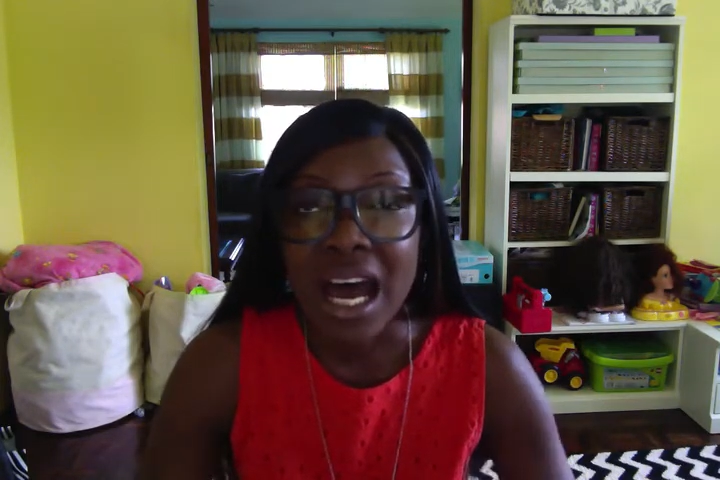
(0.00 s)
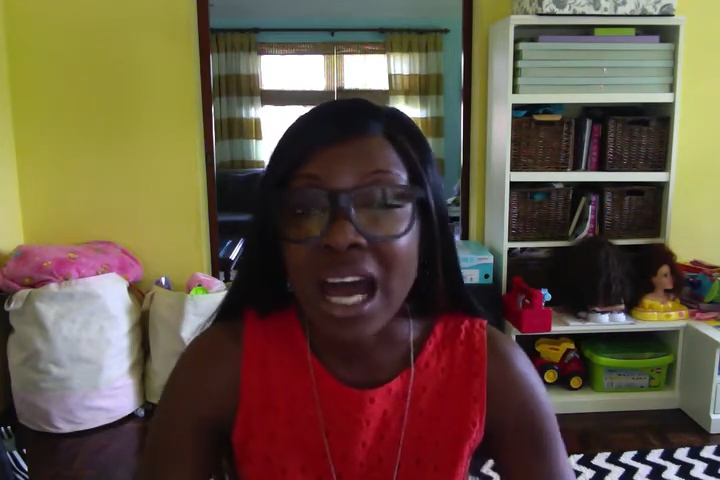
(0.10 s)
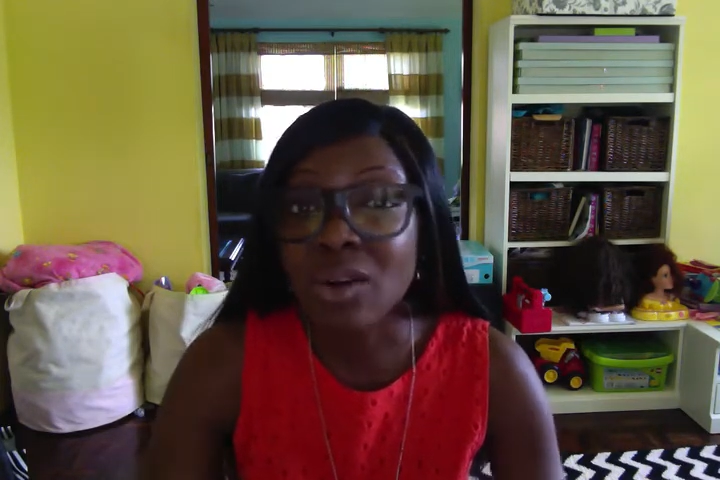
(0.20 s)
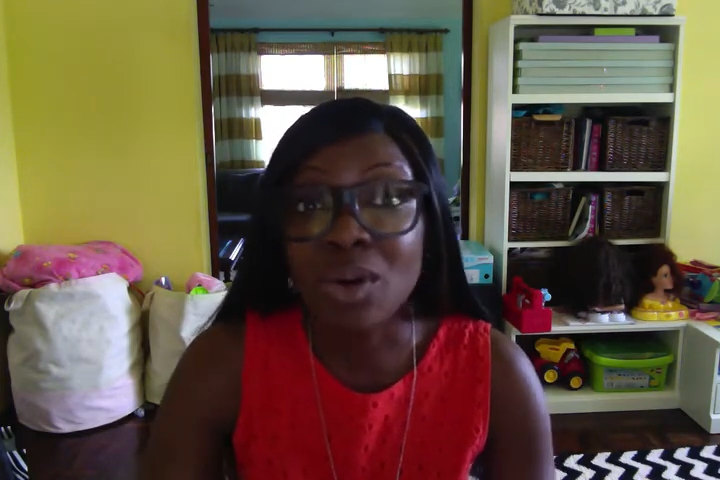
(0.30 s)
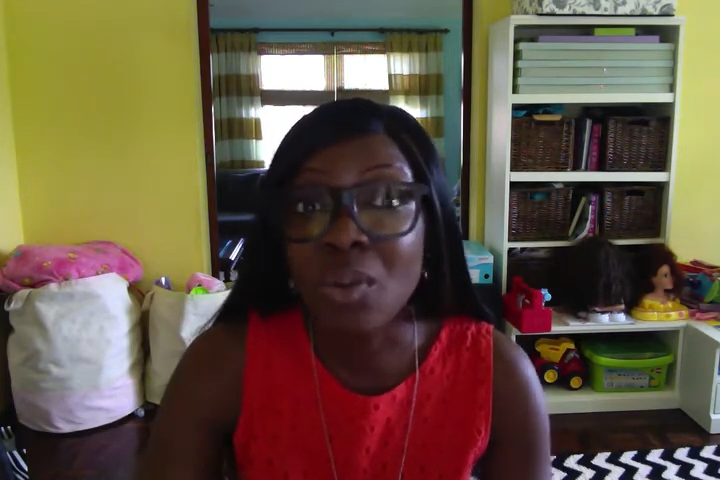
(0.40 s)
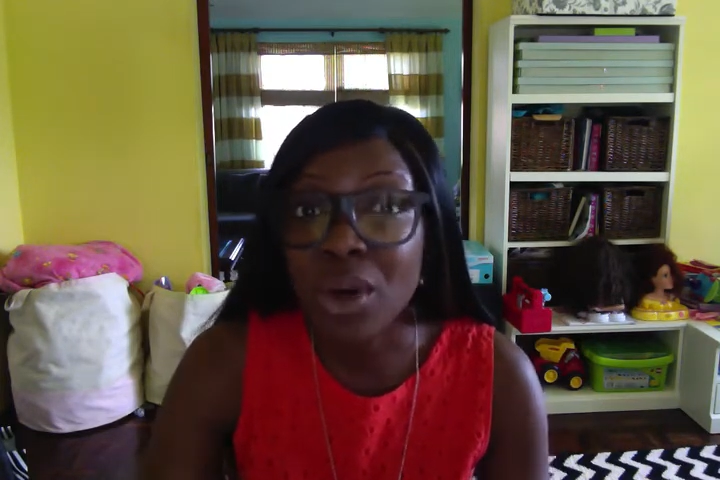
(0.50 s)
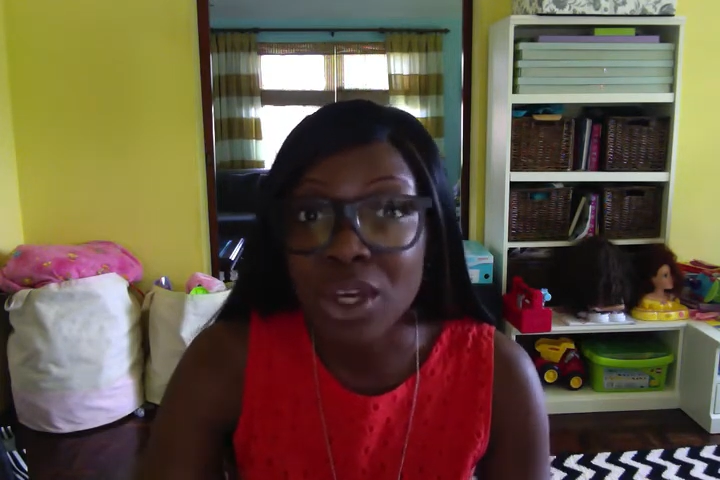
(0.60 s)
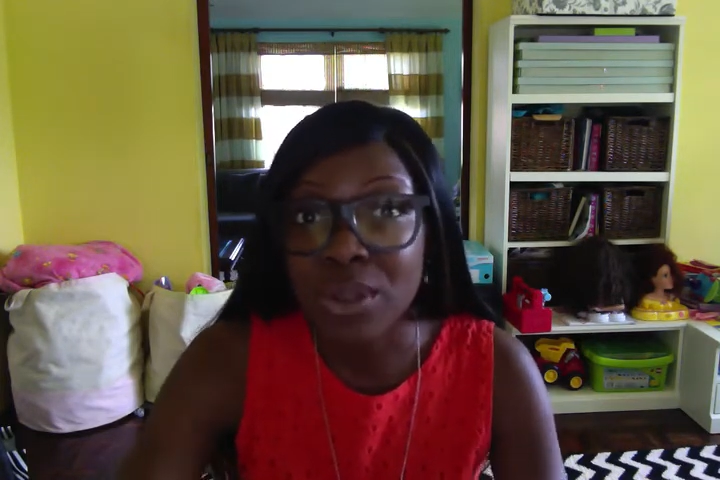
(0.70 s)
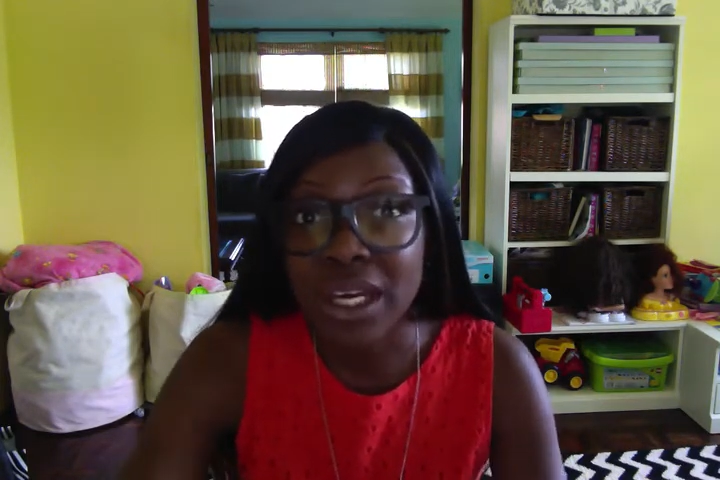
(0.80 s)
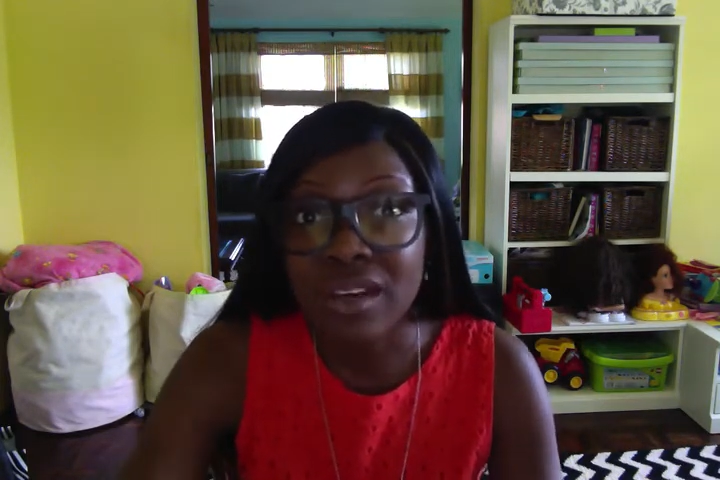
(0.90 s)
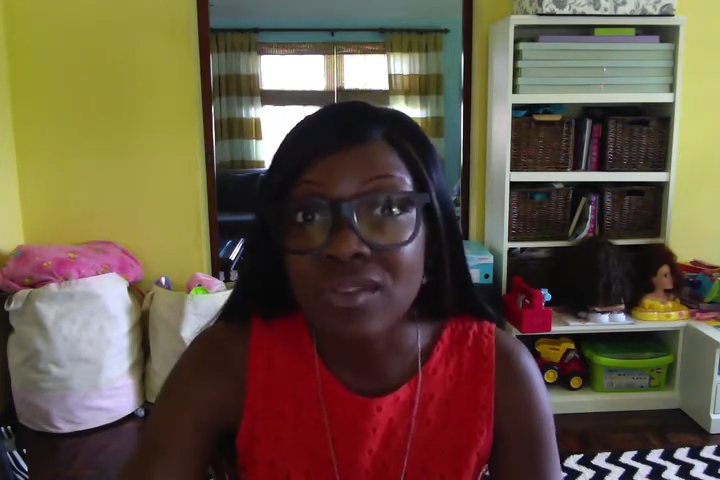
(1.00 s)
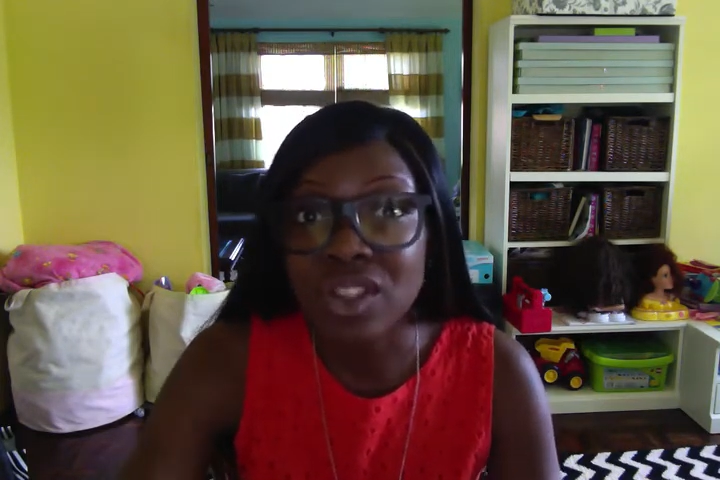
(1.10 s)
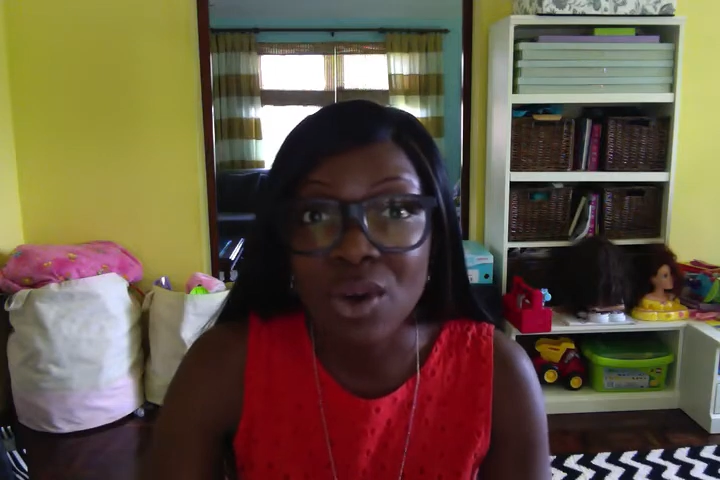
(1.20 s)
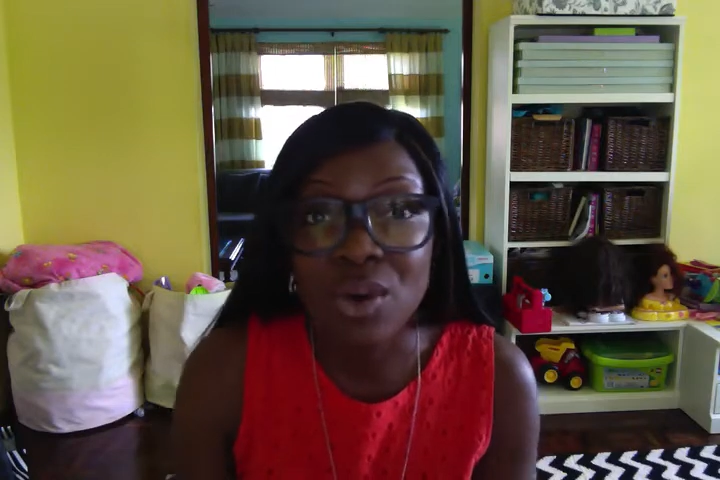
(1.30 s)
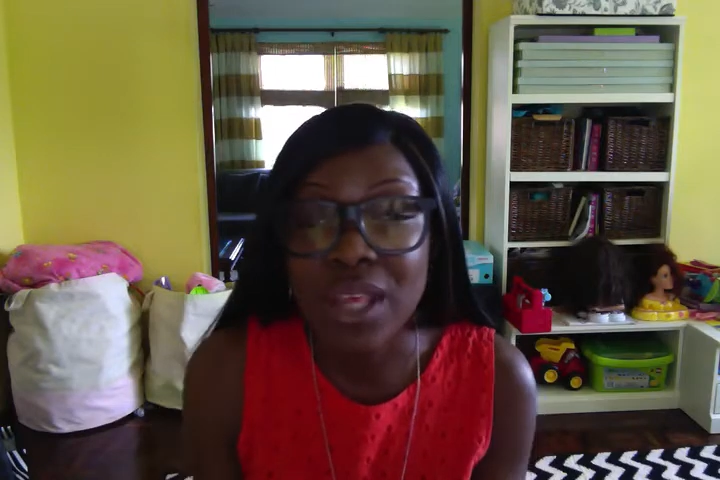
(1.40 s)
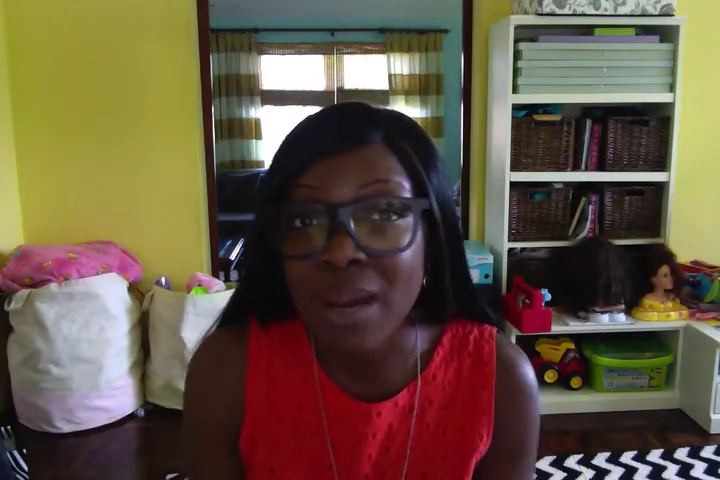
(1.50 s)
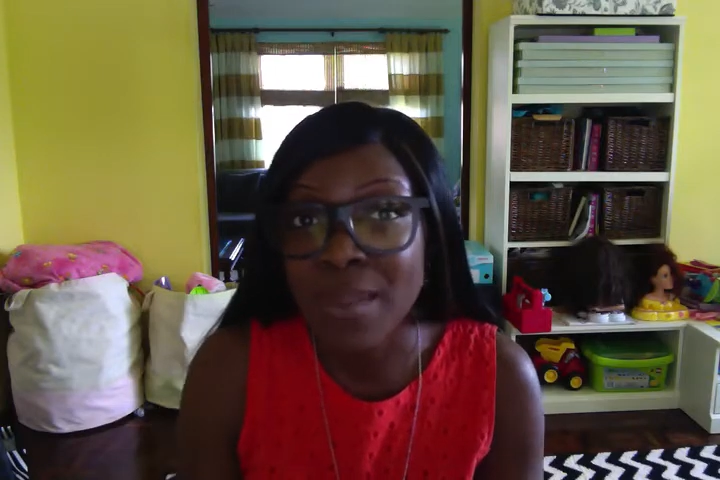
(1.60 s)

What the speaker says: I don't know where you live, so there